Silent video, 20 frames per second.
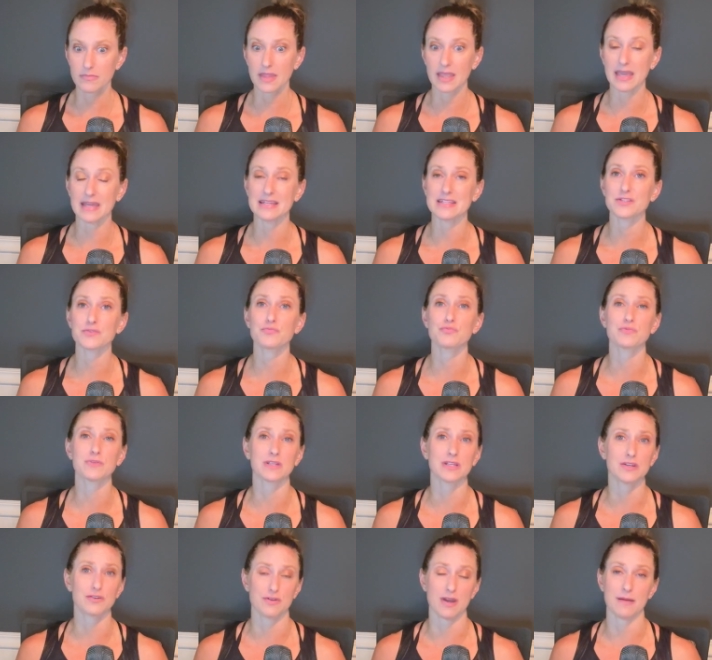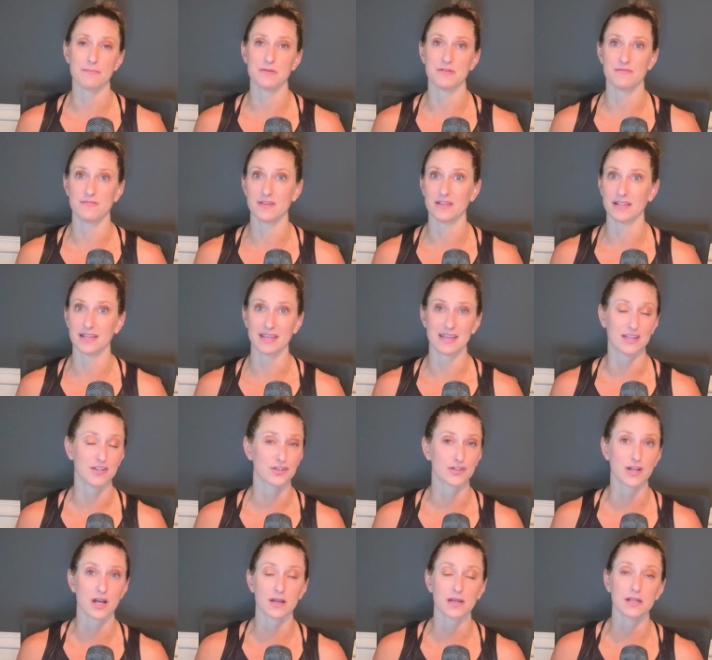And it's a really crappy feeling, and you're
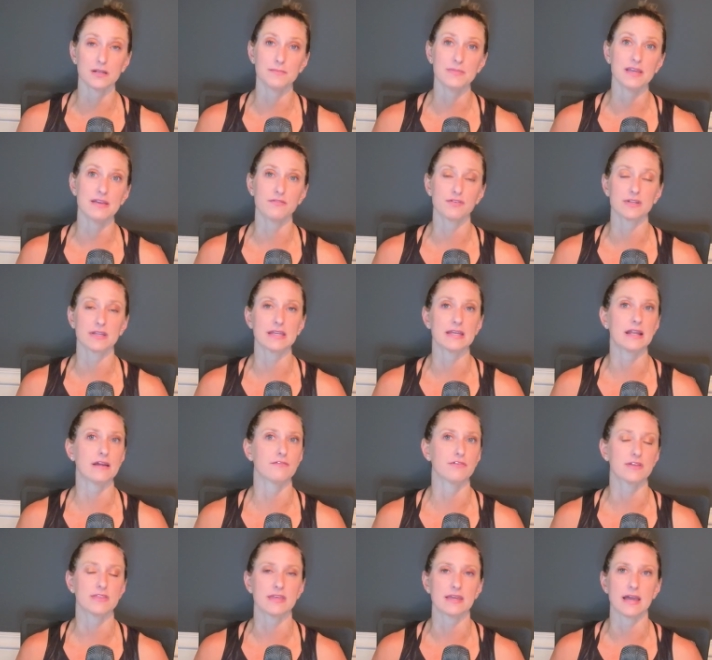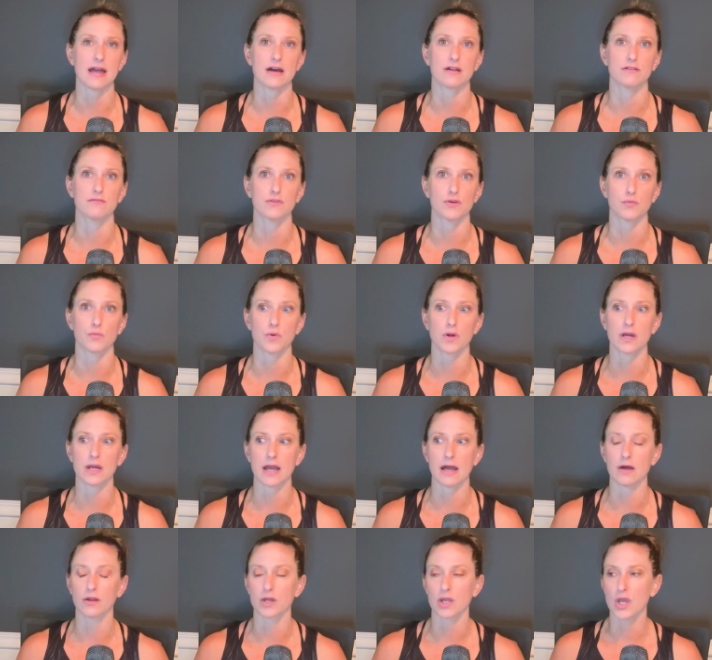not gonna be able to get everything out of your
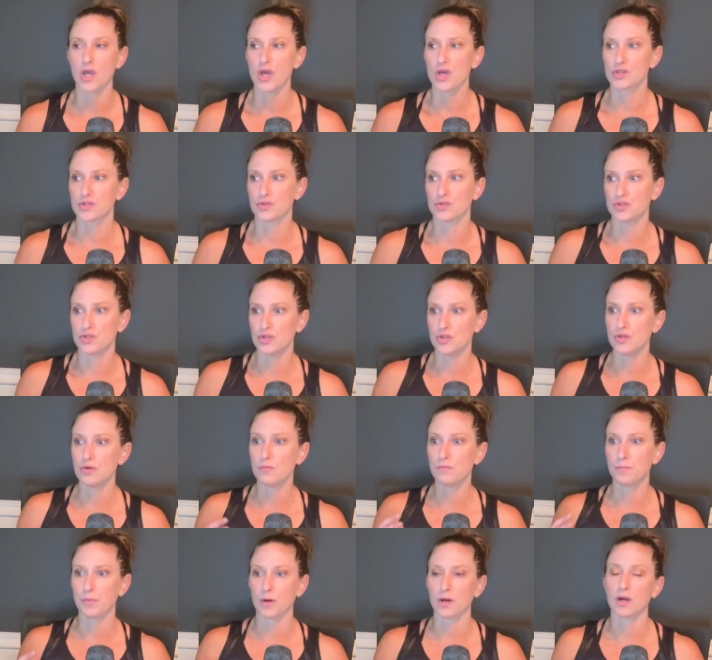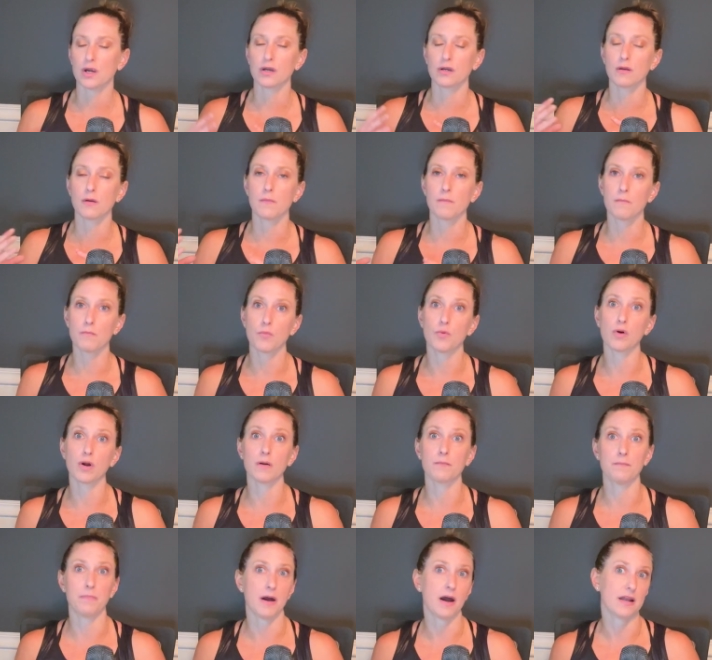workout. So, do you burn more
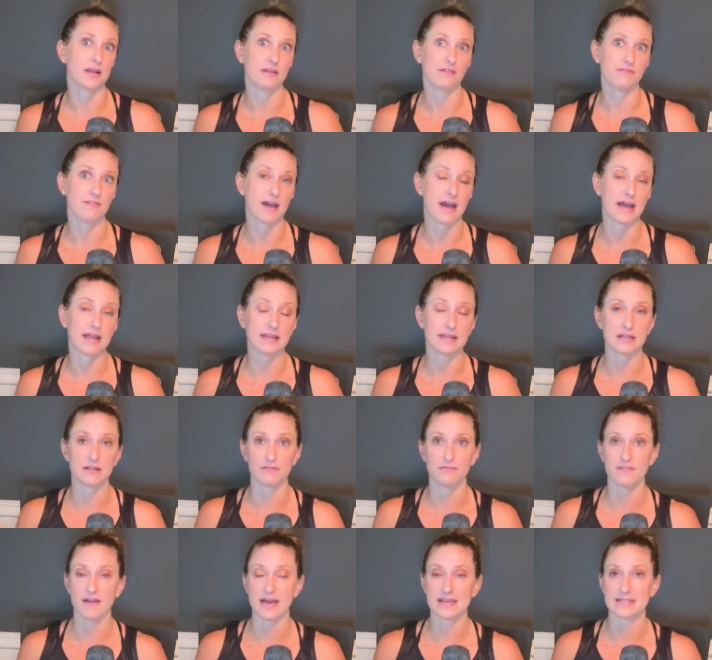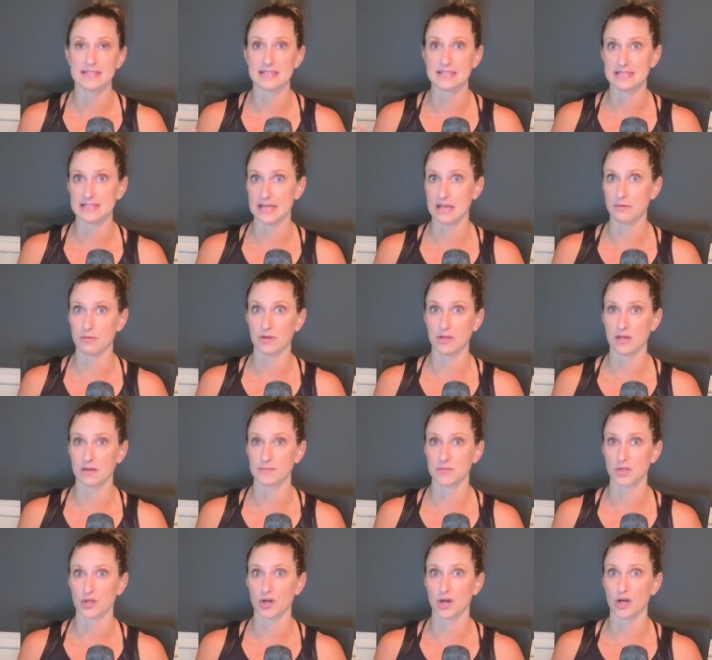body fat in a fasted state when it
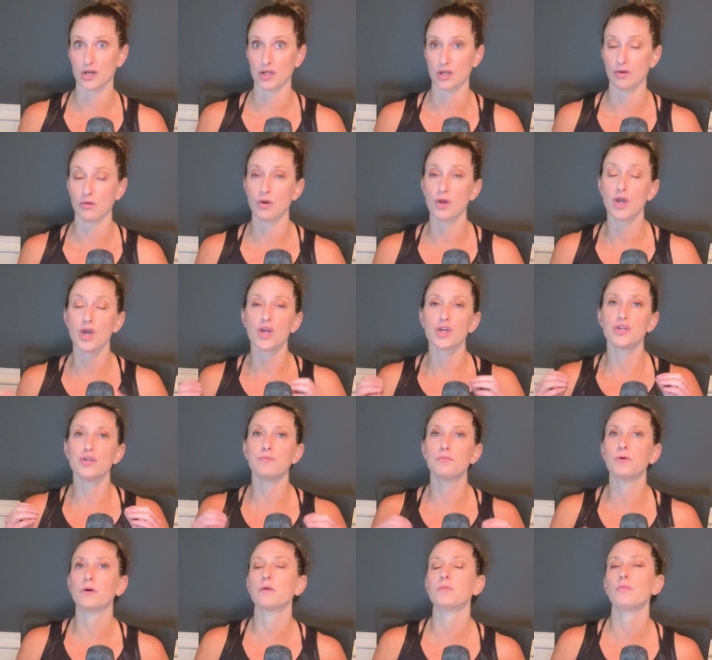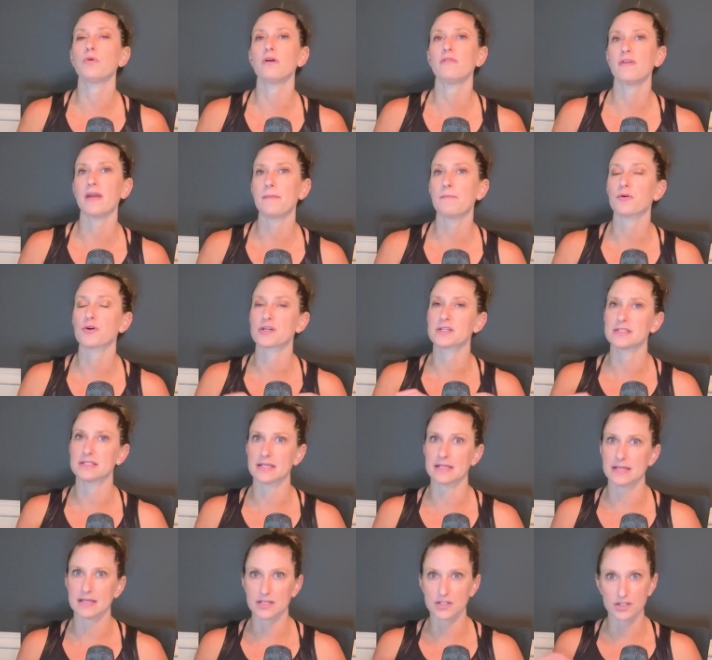comes to cardio? You burn more of a
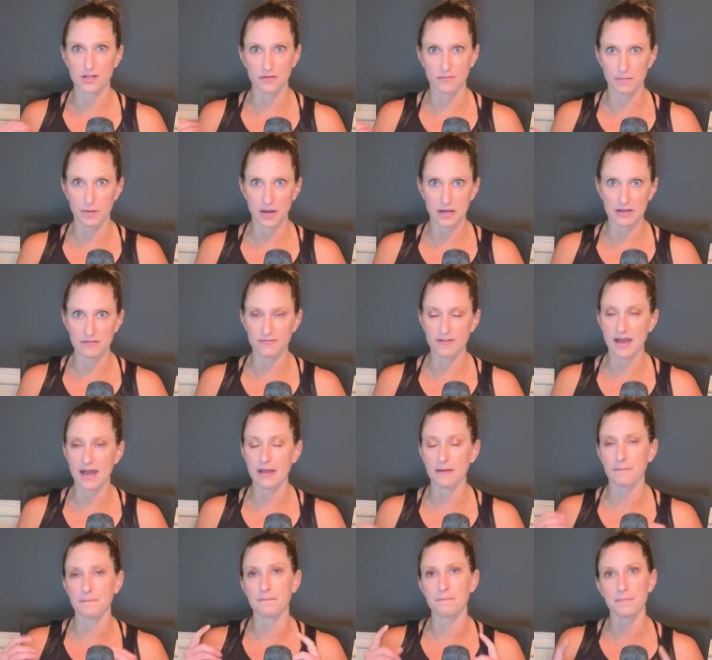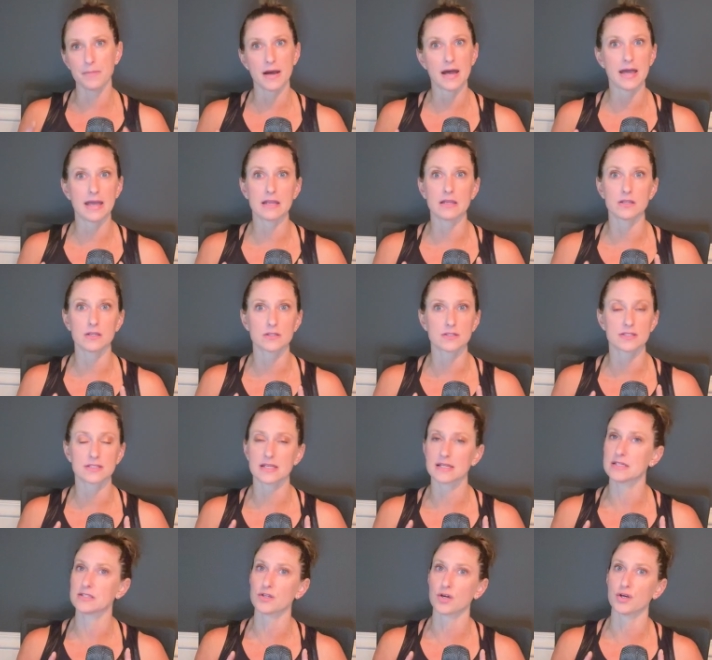percentage of body fat, but
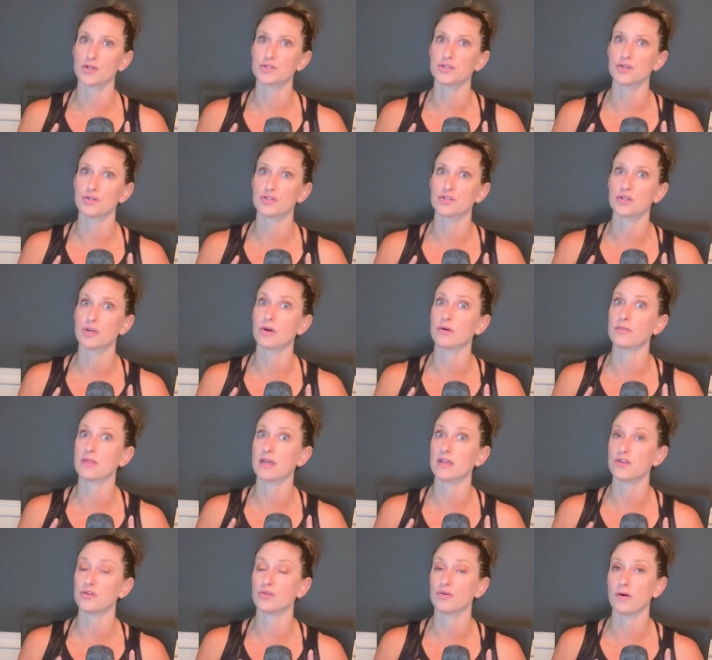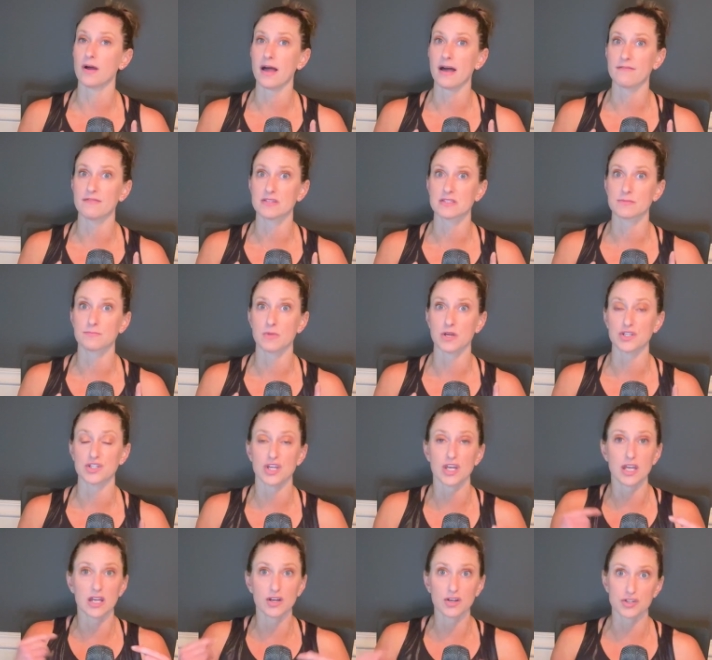studies also show that you don't have as much
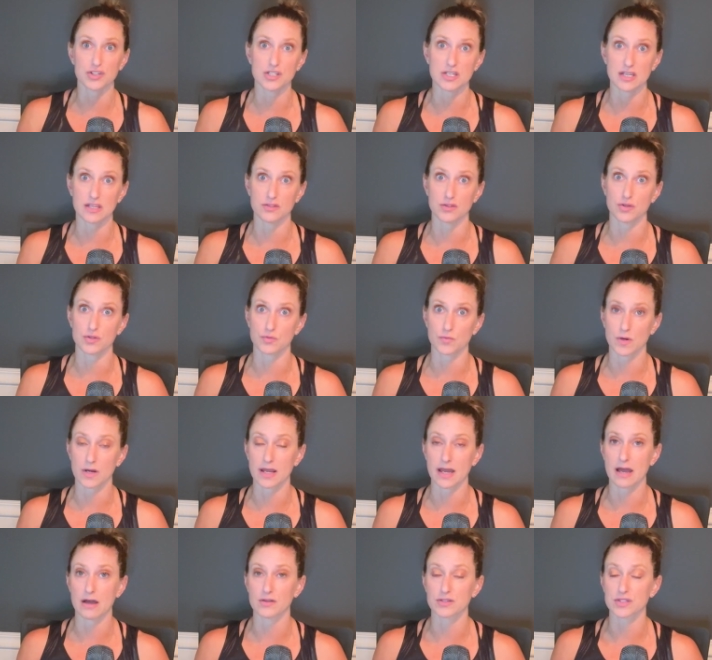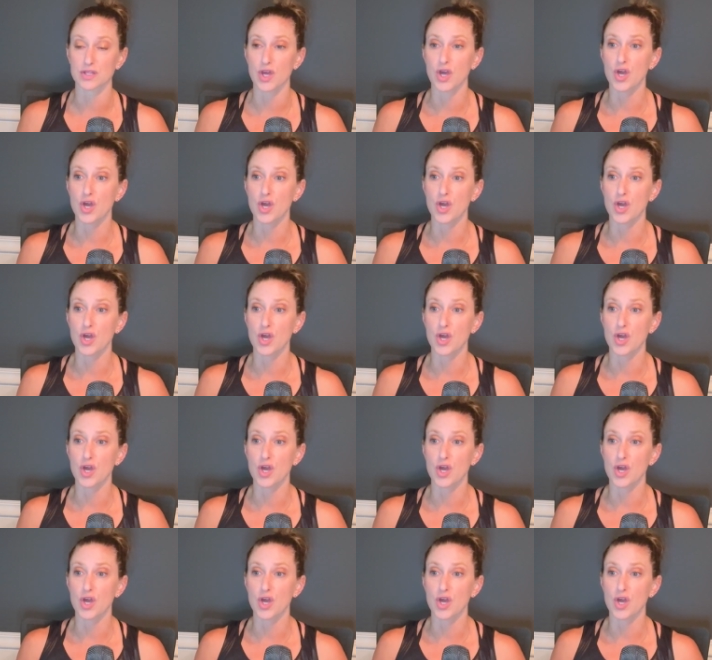energy in those workouts.